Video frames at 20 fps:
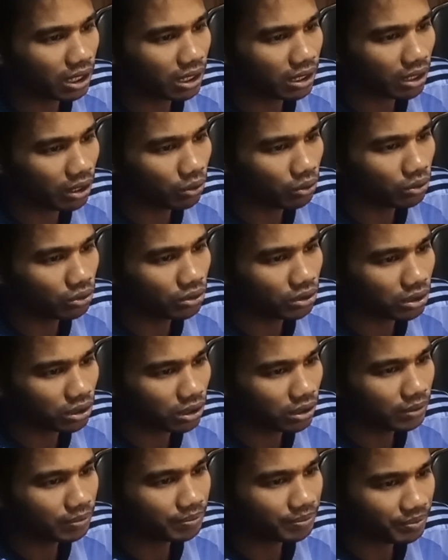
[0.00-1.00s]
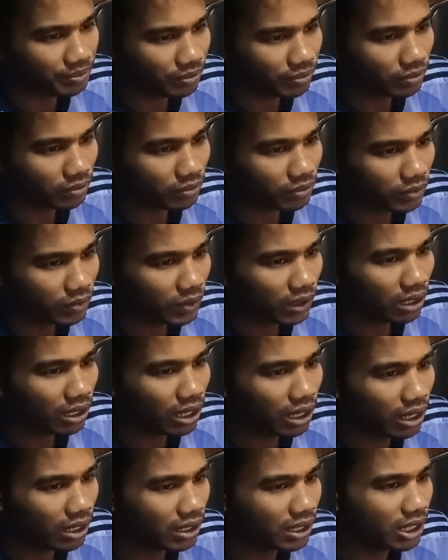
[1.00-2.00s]
are out.
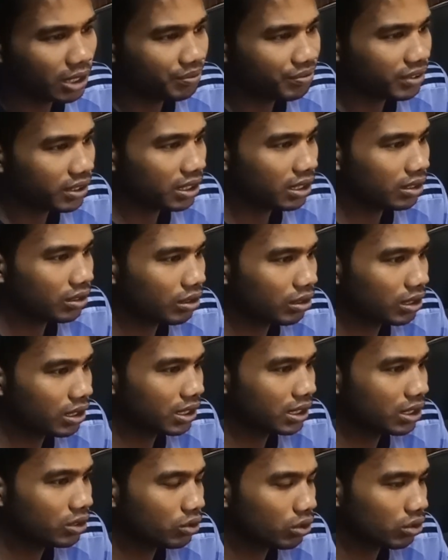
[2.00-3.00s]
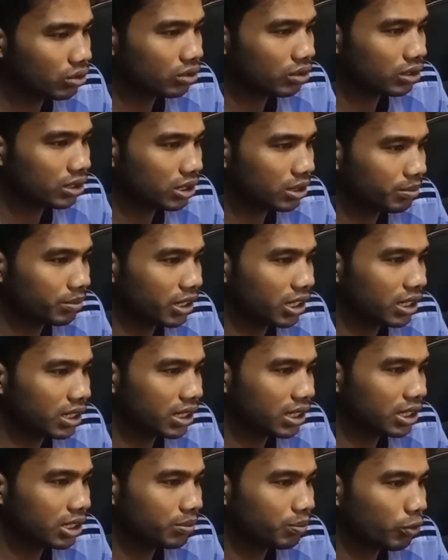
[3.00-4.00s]
Already doctors make
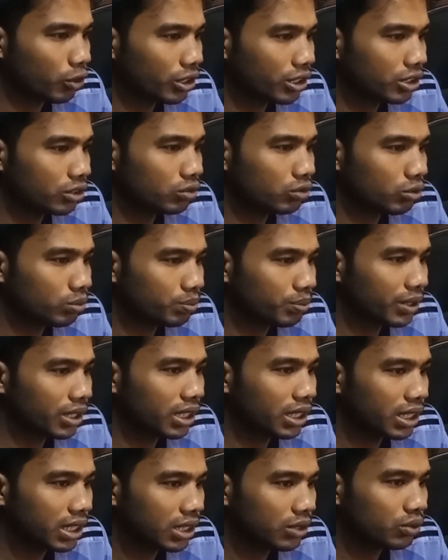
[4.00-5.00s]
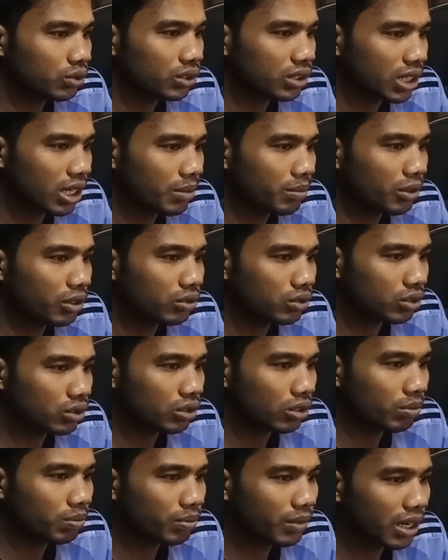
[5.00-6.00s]
it a point to pay heaps
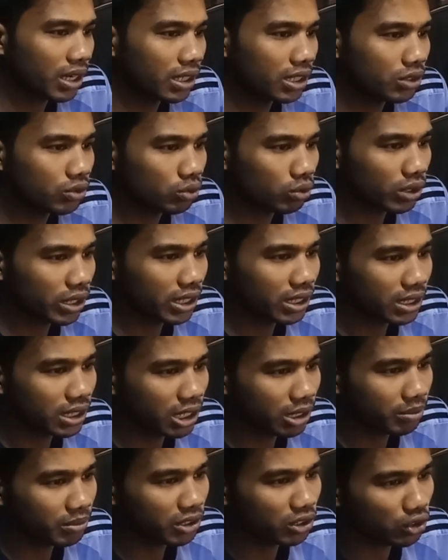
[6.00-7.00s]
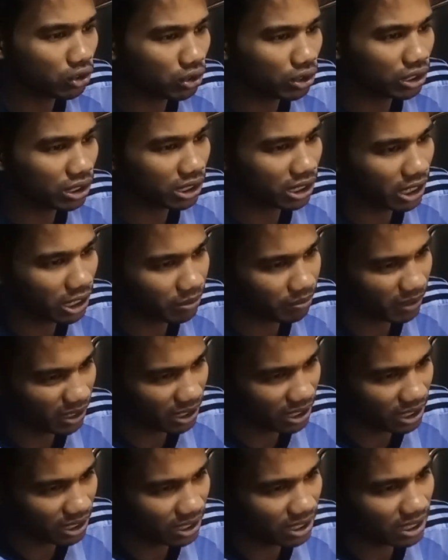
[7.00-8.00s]
amounts of money to get them insured. At
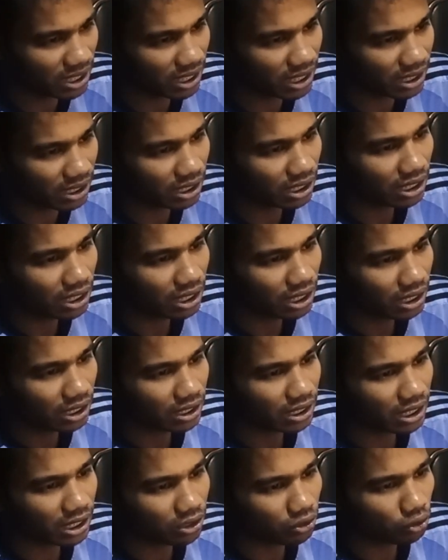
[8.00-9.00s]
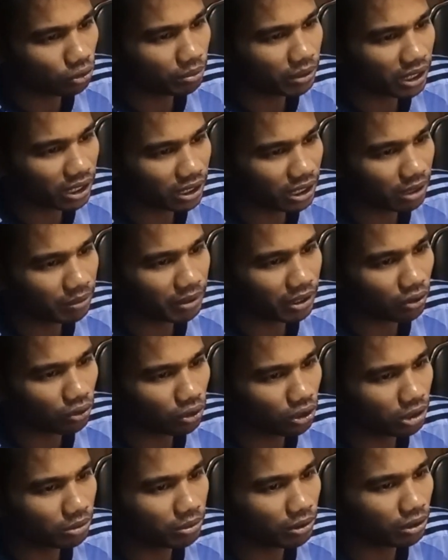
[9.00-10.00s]
present, can try to make them
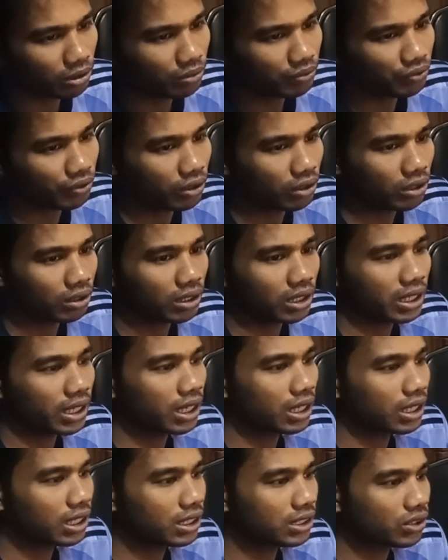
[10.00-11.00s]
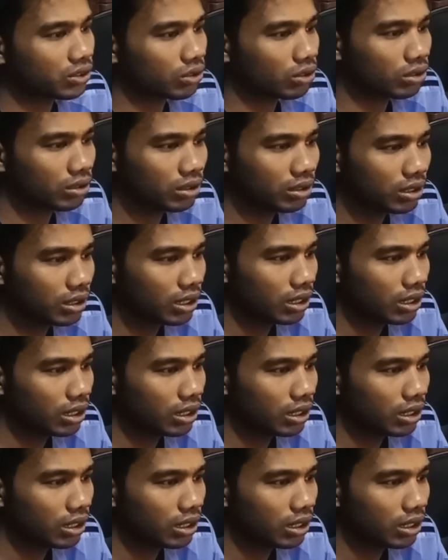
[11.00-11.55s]
accountable for careless or